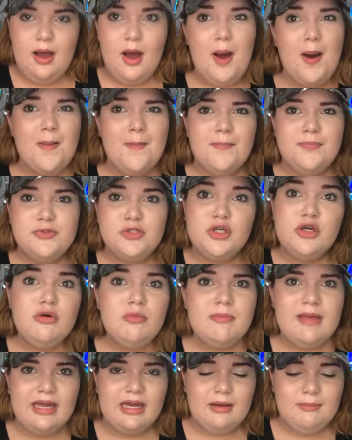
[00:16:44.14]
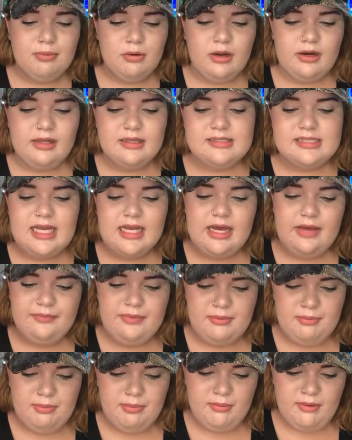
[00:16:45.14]
Uh, two makeup products. I got
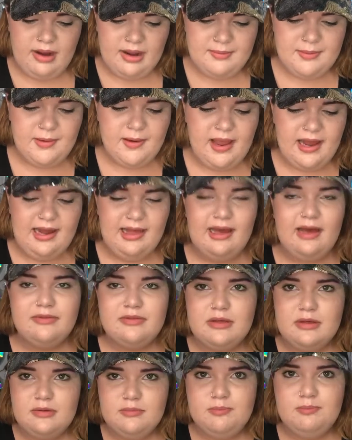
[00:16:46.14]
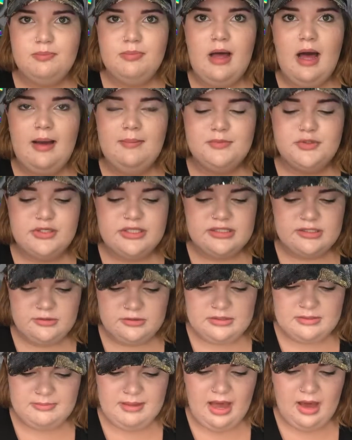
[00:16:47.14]
the primer and I got the um,
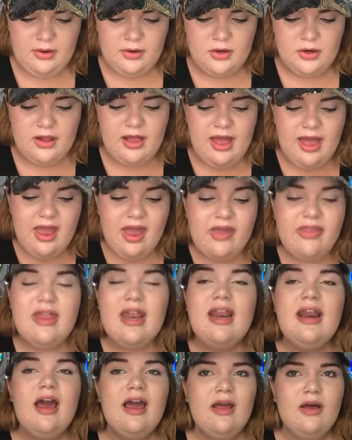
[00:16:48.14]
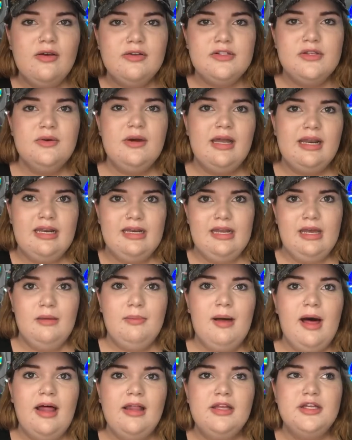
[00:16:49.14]
translucent powder, and then I also got a nail
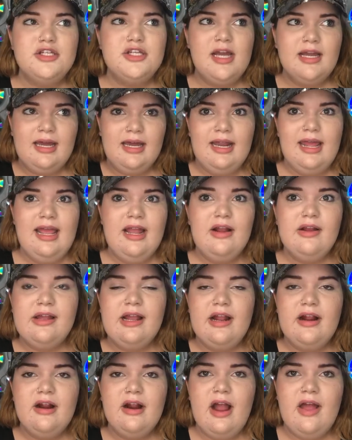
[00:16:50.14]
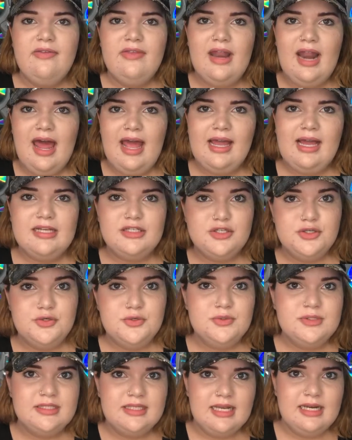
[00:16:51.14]
polish, I got hair care, and then I got two
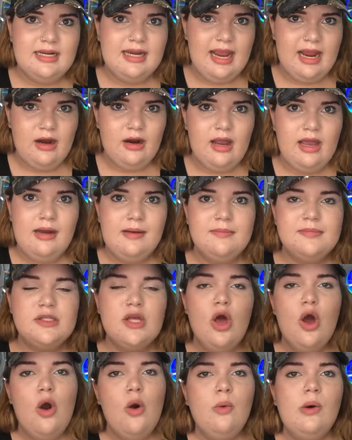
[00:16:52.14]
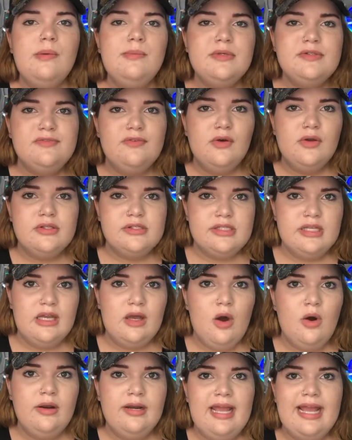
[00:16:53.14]
skincare items. One was focusing
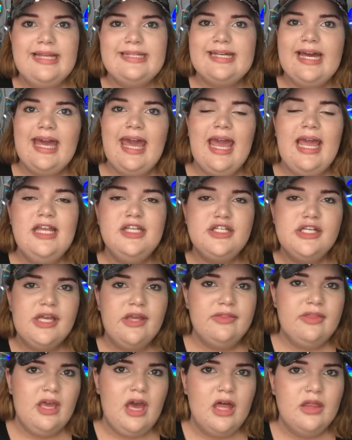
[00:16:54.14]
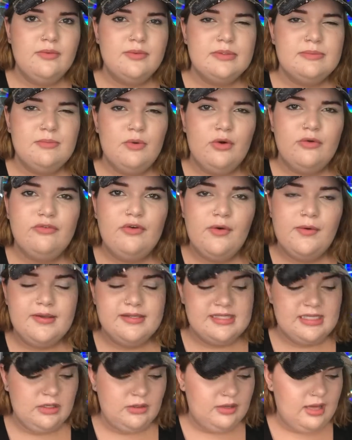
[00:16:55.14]
on anti-aging and the other was more
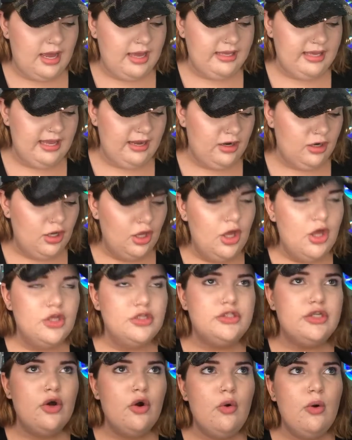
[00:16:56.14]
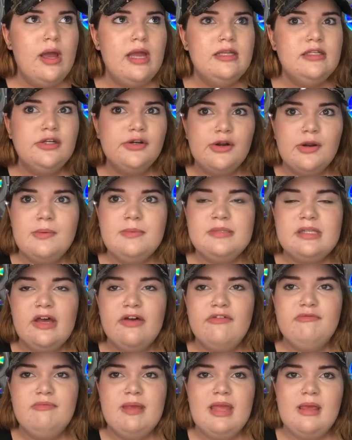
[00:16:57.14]
focusing on eye care. So in terms
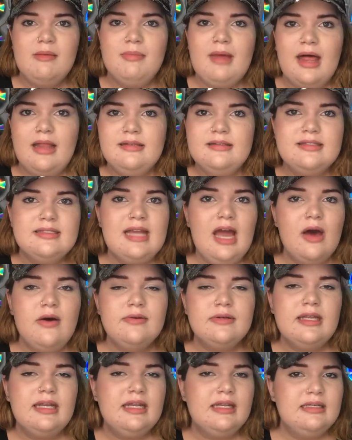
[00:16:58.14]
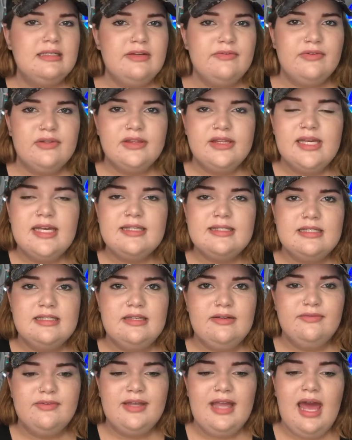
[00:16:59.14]
of being balanced out and getting different things in
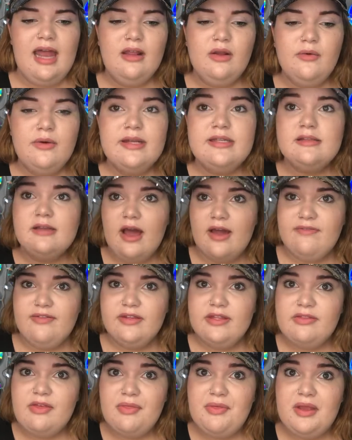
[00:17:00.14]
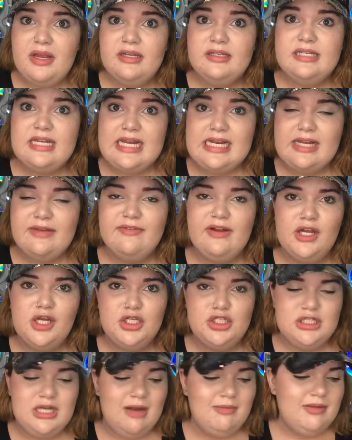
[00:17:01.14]
different categories, I feel like that they did a very
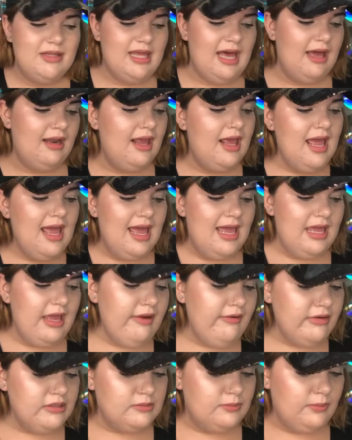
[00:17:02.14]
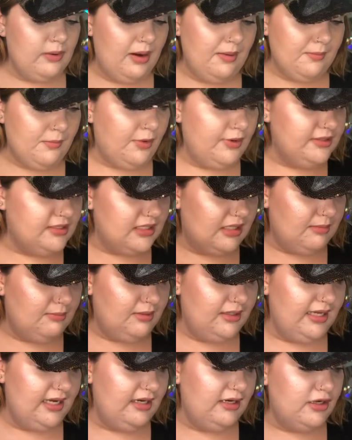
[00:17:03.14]
good job in that. Here is where I'm going to
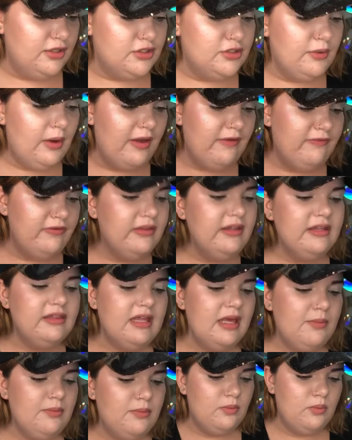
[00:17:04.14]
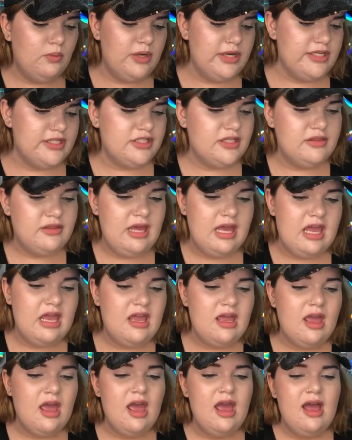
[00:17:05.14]
complain. So I feel like they wish they
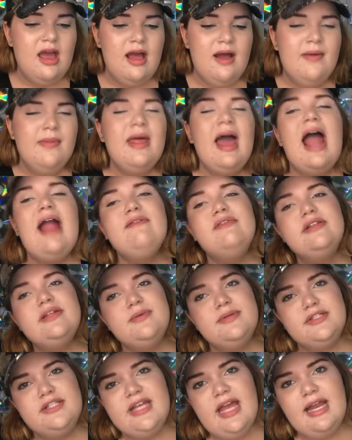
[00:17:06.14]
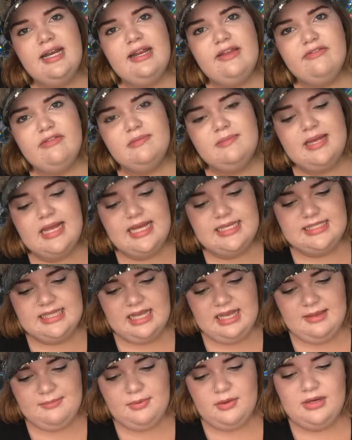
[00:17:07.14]
I really wish they had given me a
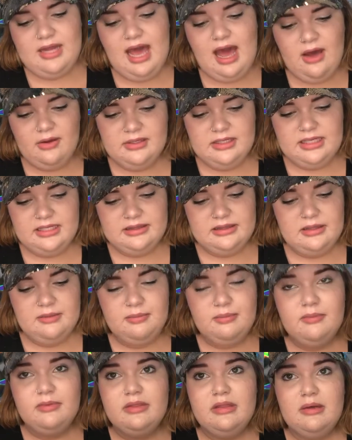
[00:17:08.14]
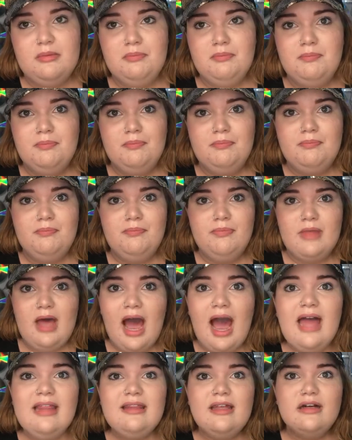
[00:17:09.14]
tip on how to get the the
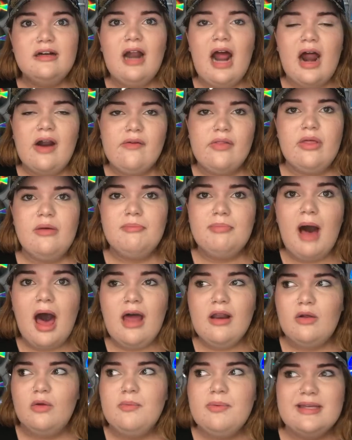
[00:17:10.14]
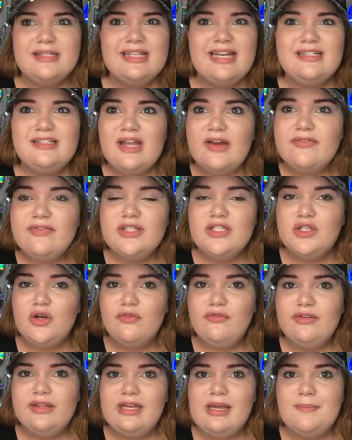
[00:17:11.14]
highlighter out of the bottle, because I definitely
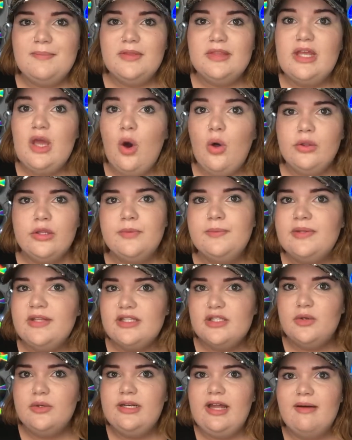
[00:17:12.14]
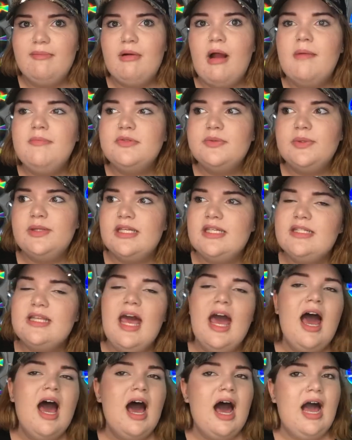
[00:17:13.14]
don't feel like I'm the only one that's going to have problems with this.
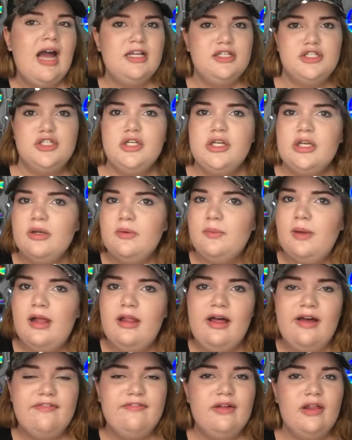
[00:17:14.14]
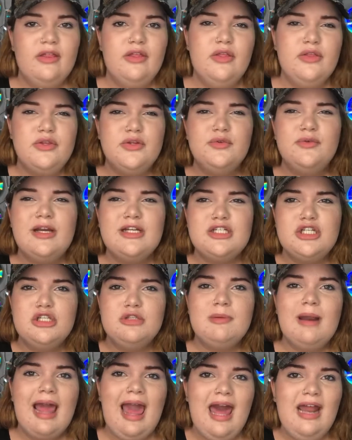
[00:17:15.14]
I shook it well, I followed the directions,
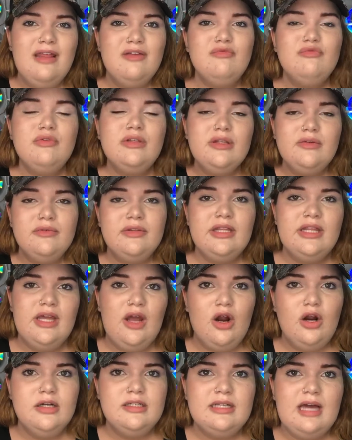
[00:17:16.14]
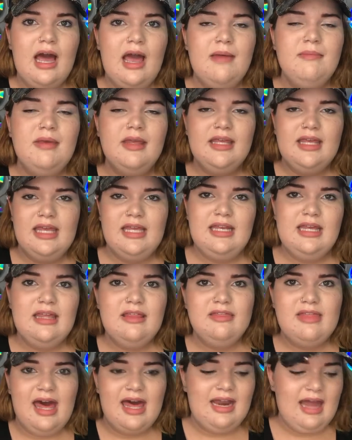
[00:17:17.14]
but I had a really, really hard time getting
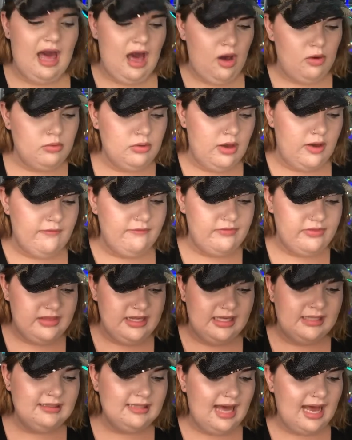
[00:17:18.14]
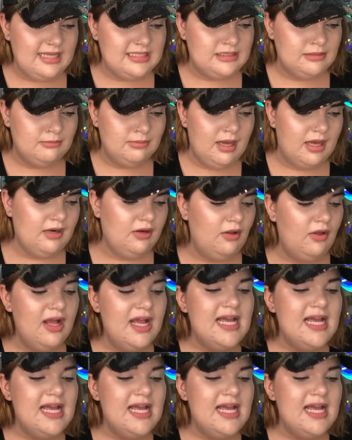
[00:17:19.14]
that out of the glass bottle.